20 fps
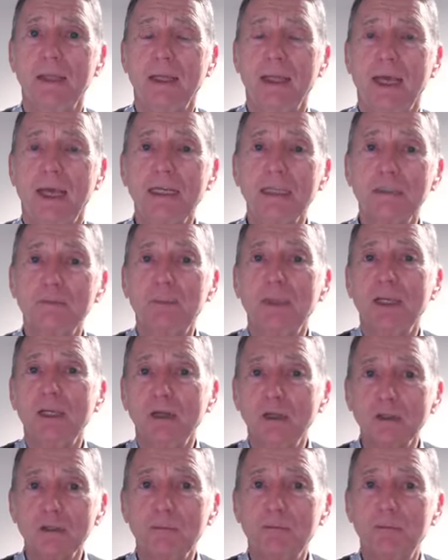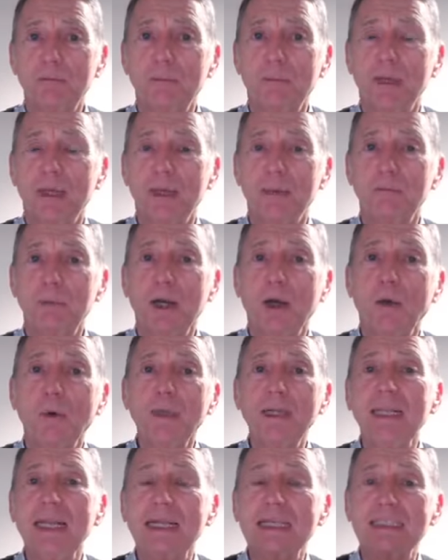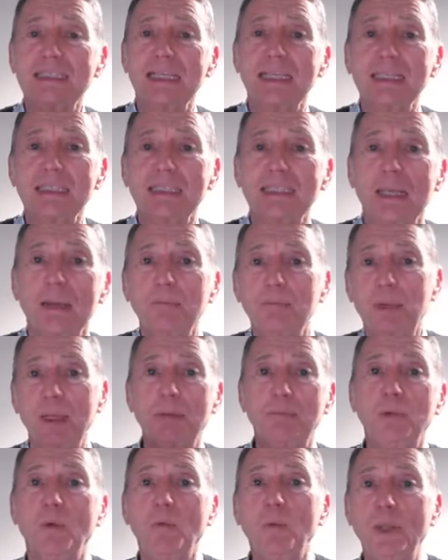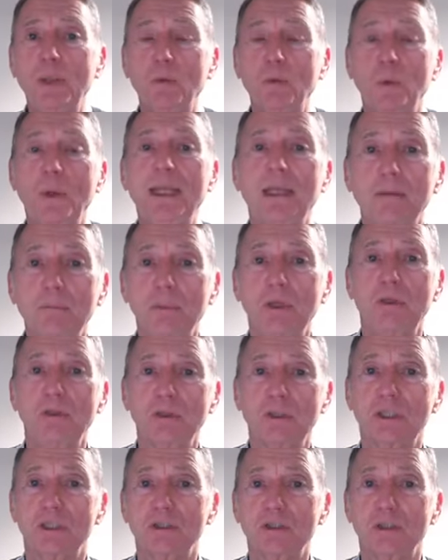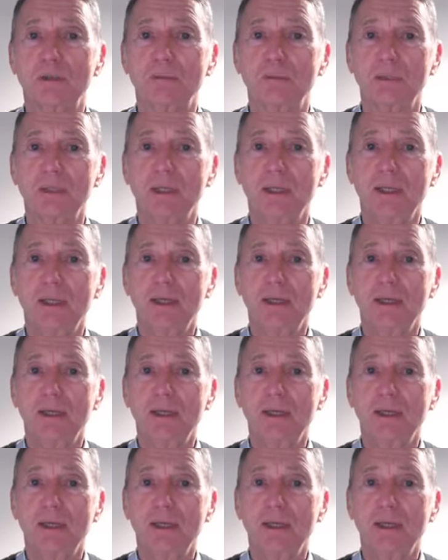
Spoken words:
And it's because, but it only exists in people with weak immune systems.